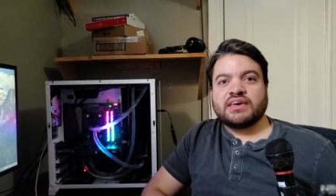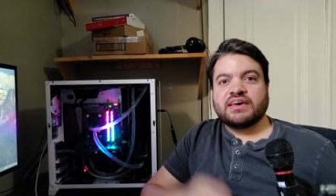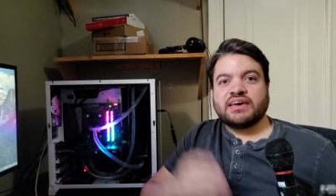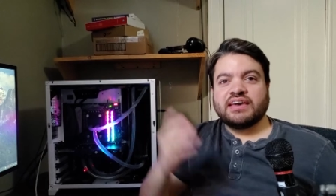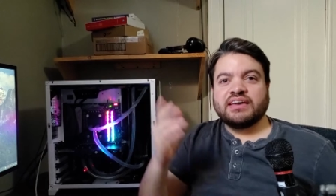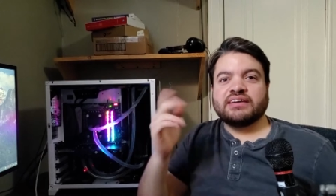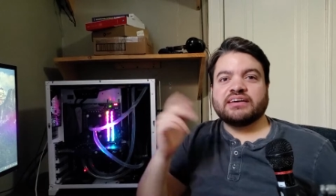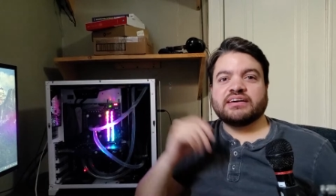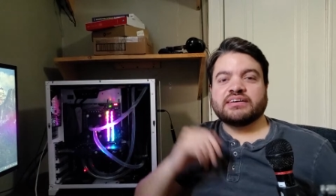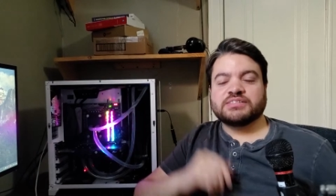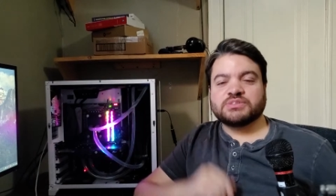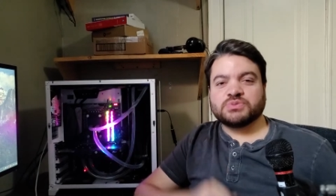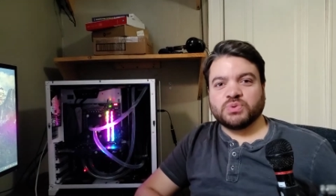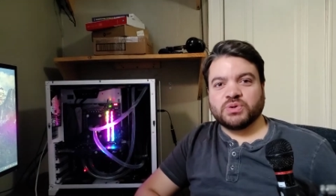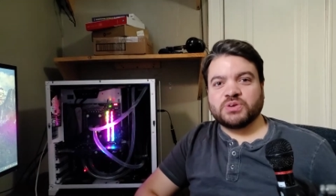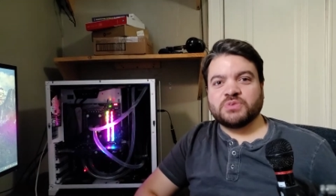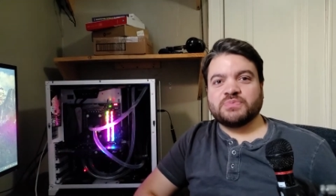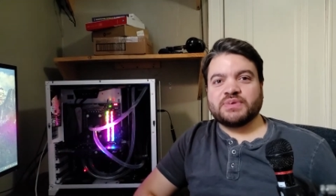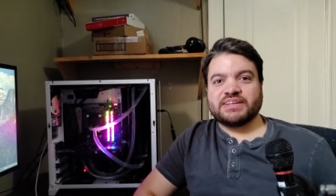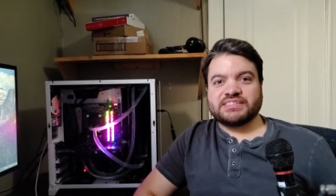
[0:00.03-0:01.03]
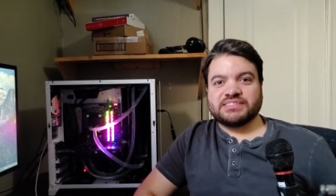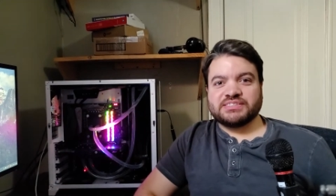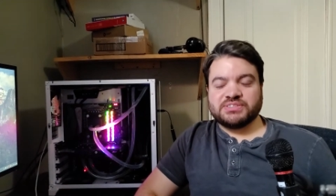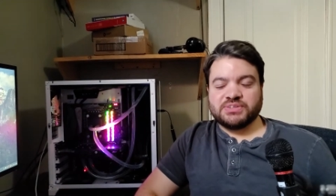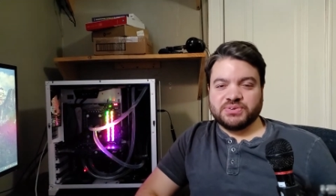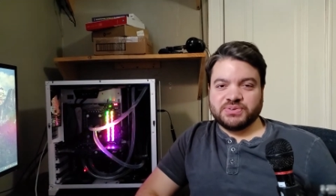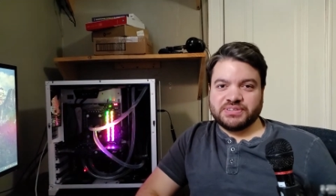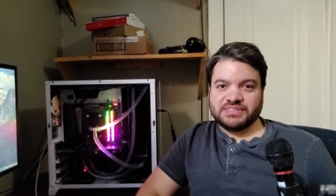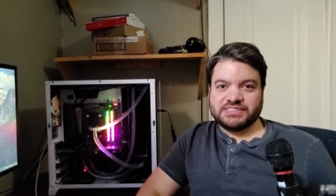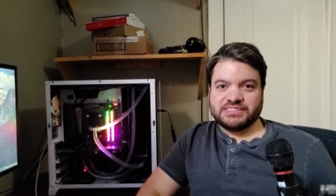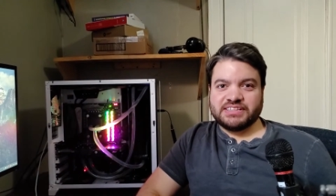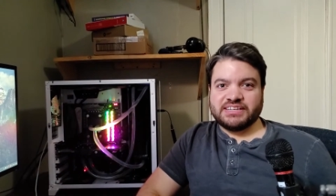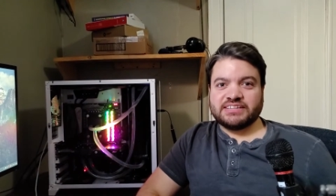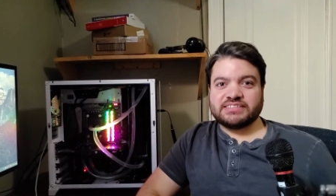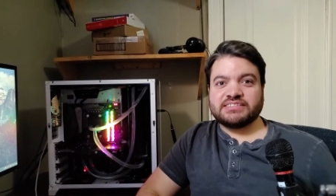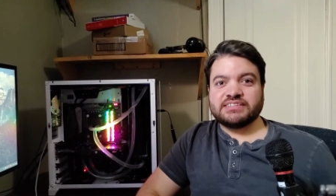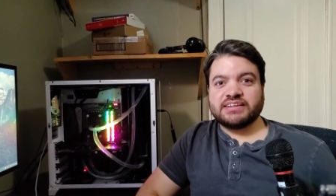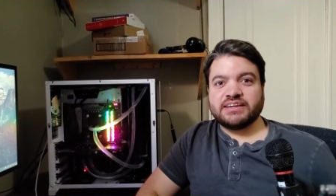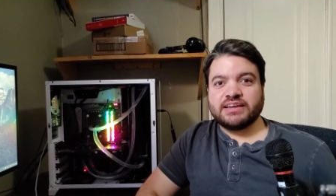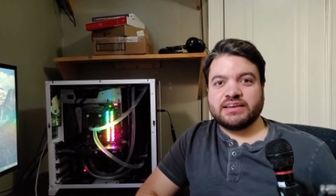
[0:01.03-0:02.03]
Hey guys, welcome back to Token Tech.
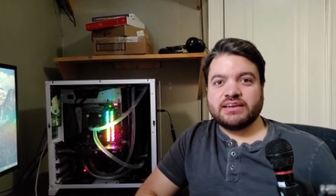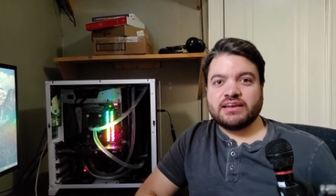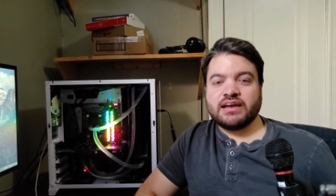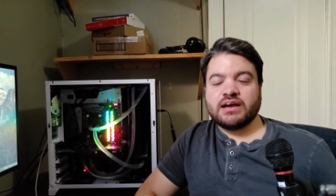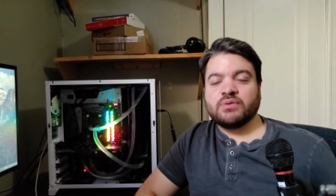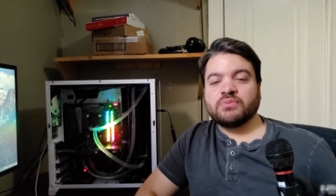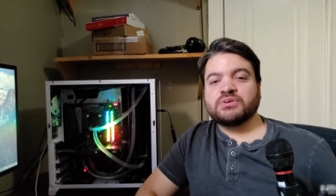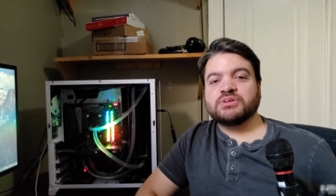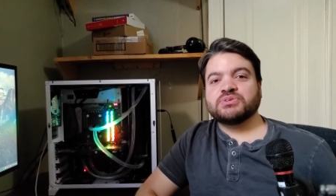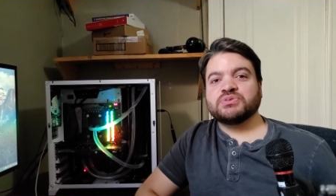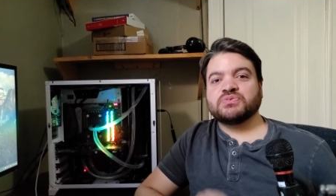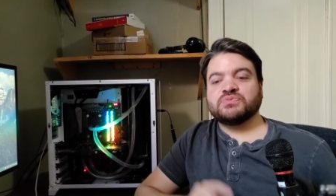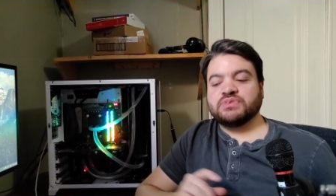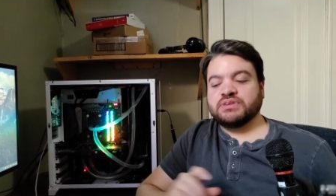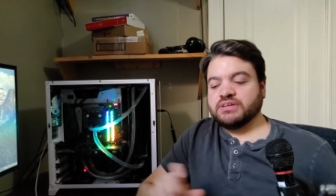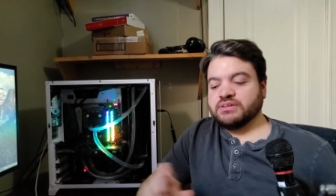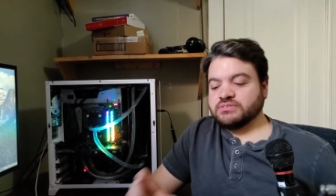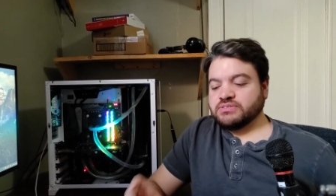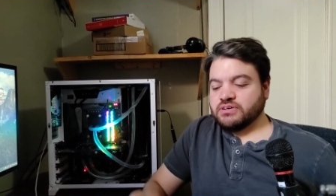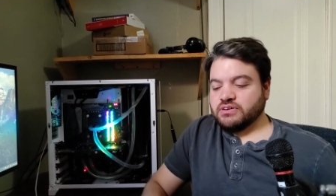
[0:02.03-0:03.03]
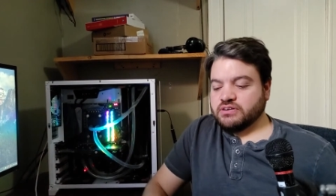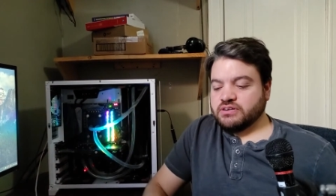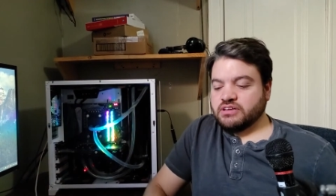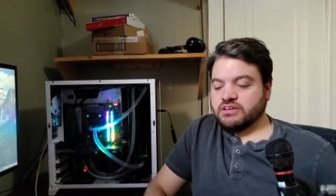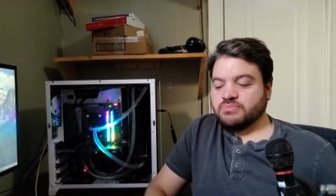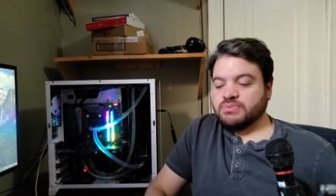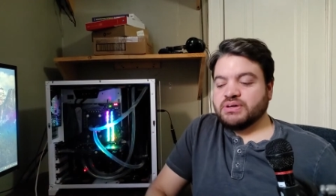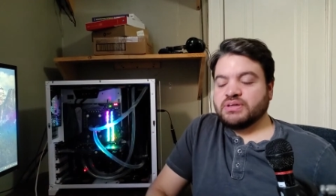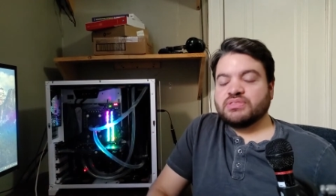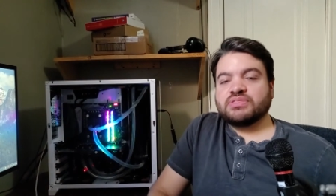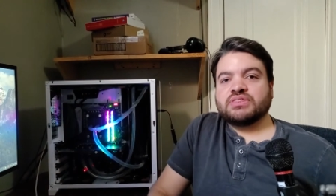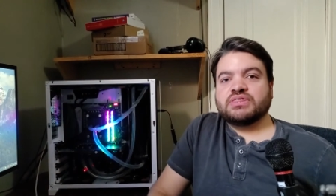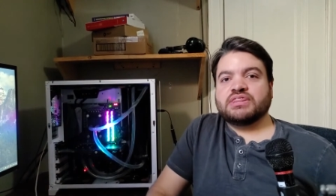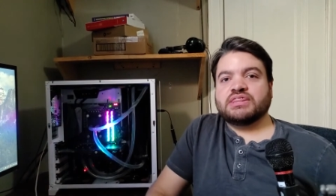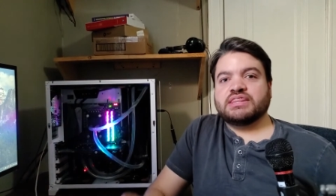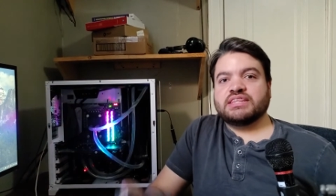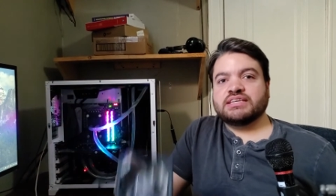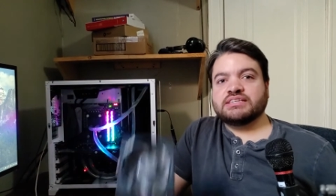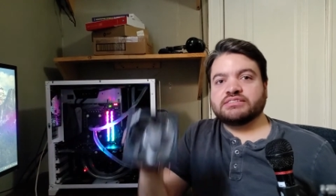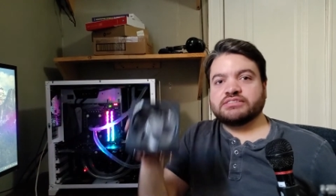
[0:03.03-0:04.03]
Today I want to do a video talking about
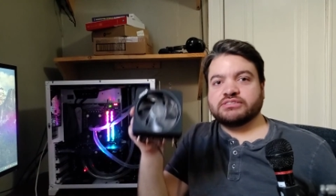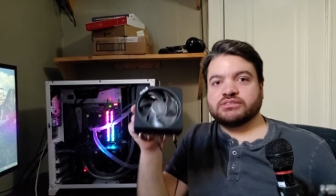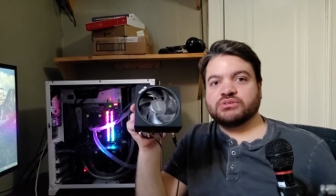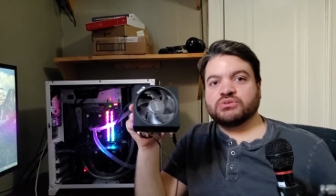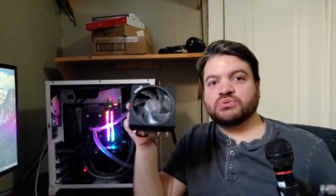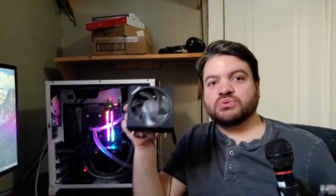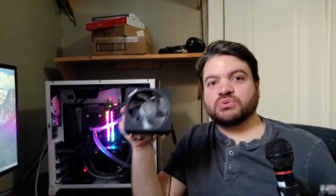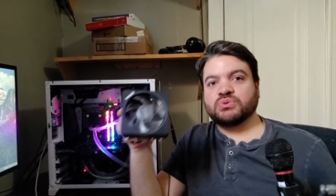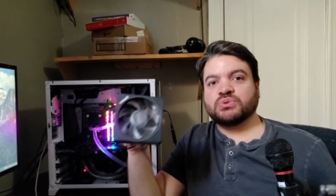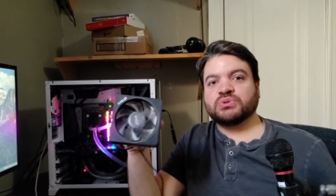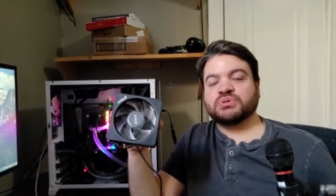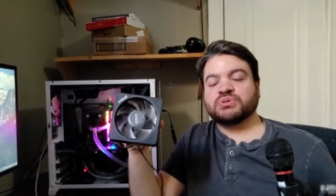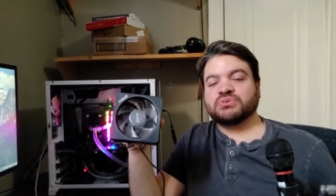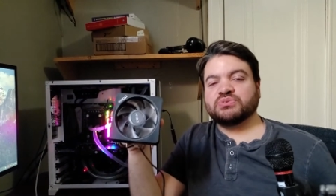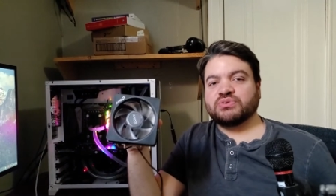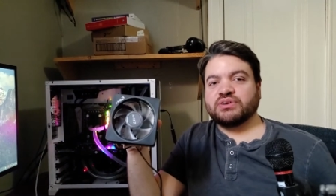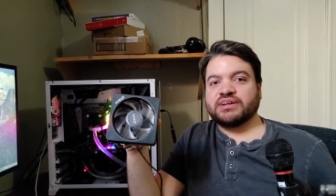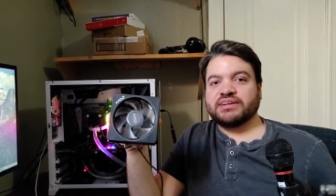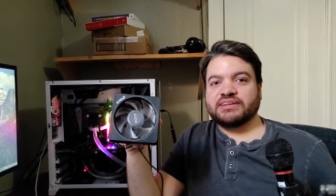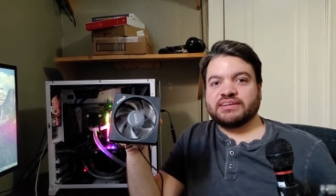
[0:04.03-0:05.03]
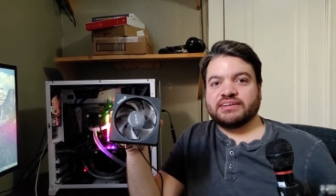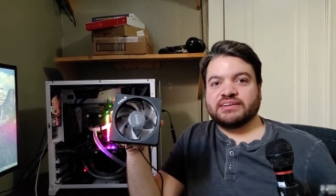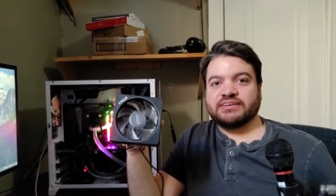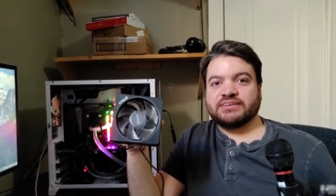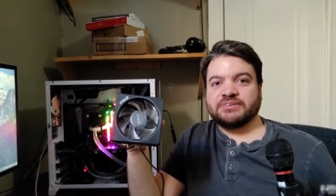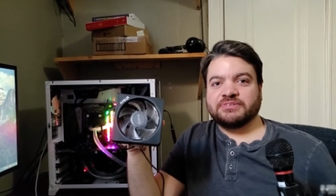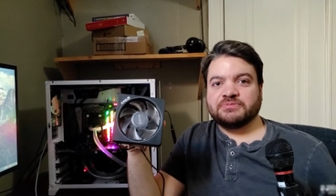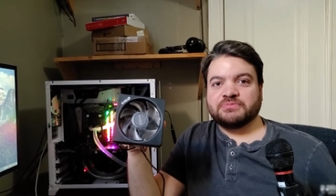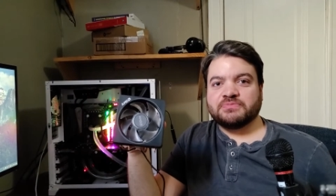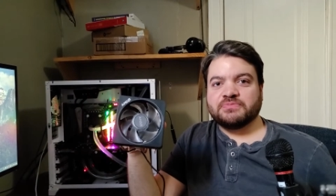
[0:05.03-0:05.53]
this cooler right here.